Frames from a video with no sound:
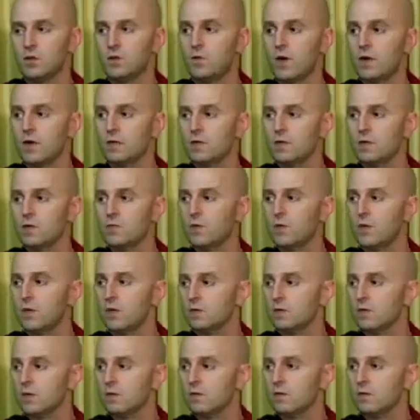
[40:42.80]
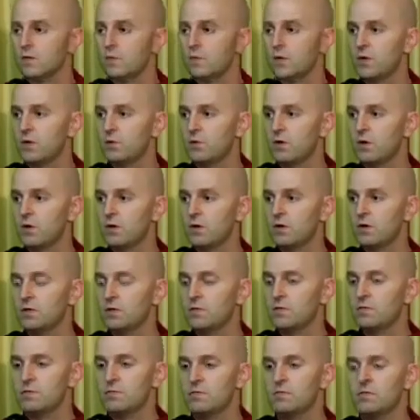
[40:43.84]
corrects him when he's done something
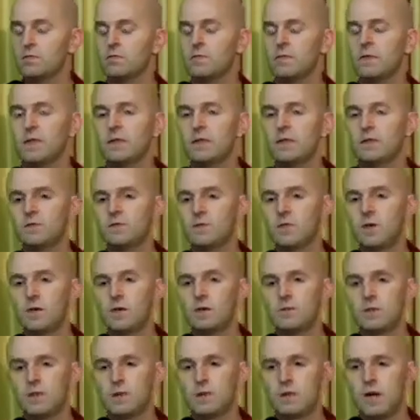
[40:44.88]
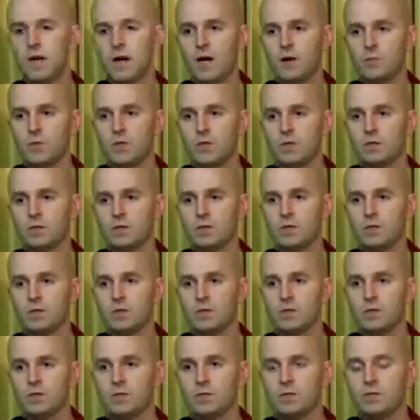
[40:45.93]
wrong, and he's very, very happy.
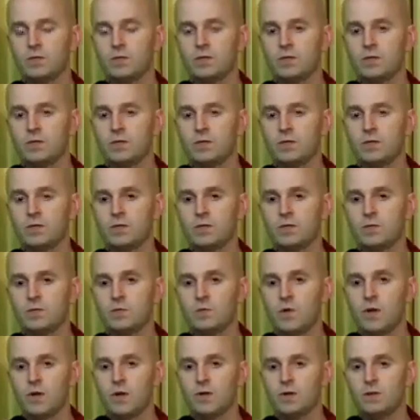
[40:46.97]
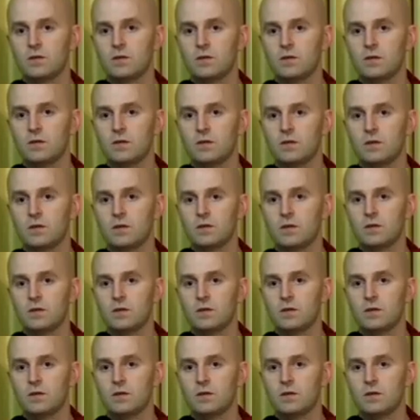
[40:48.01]
Right?
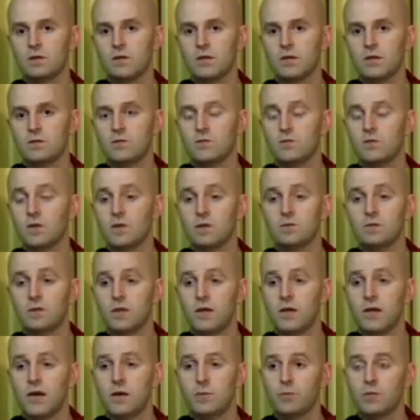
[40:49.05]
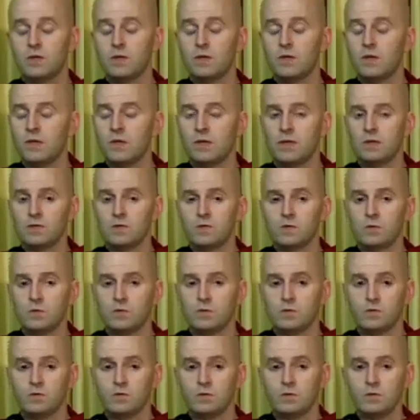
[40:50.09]
He's very, very happy
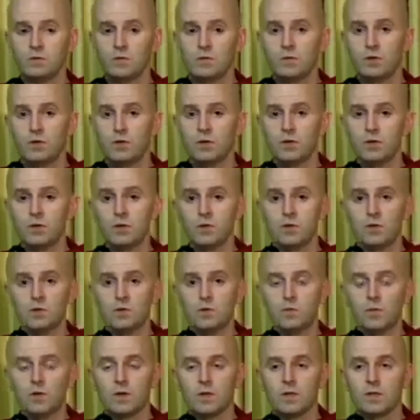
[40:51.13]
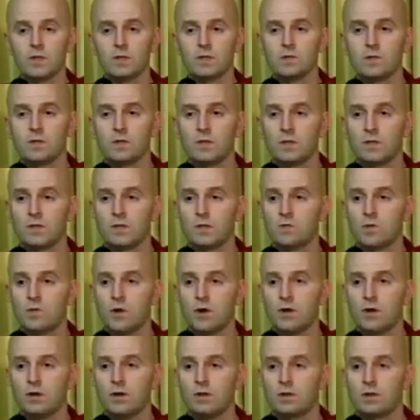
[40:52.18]
to learn what it is that he
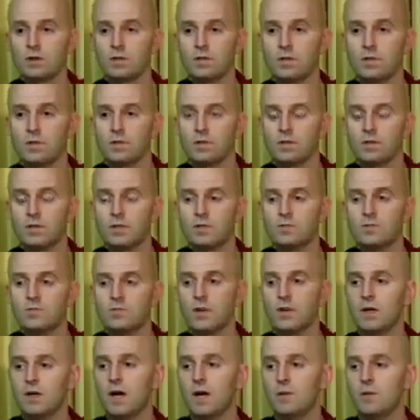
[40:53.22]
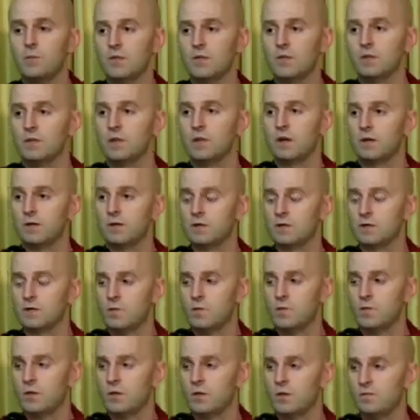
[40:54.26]
did wrong. He's very happy to talk to
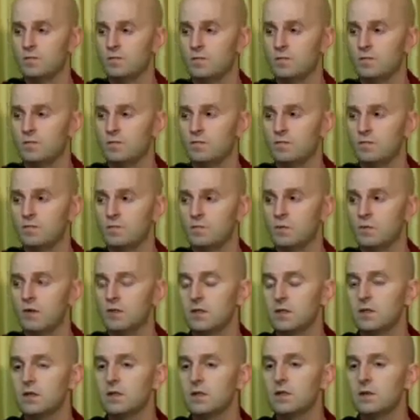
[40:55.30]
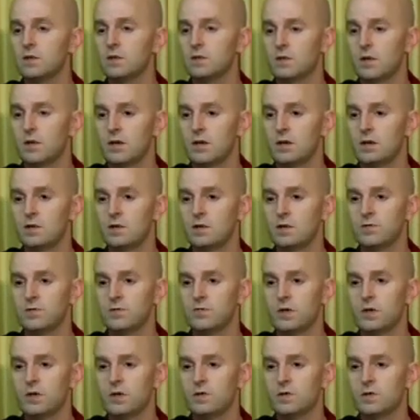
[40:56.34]
someone, right, to clear that
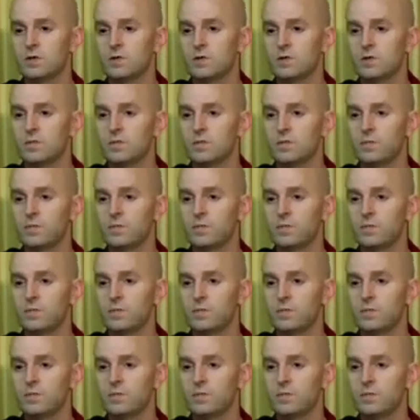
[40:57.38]
offense.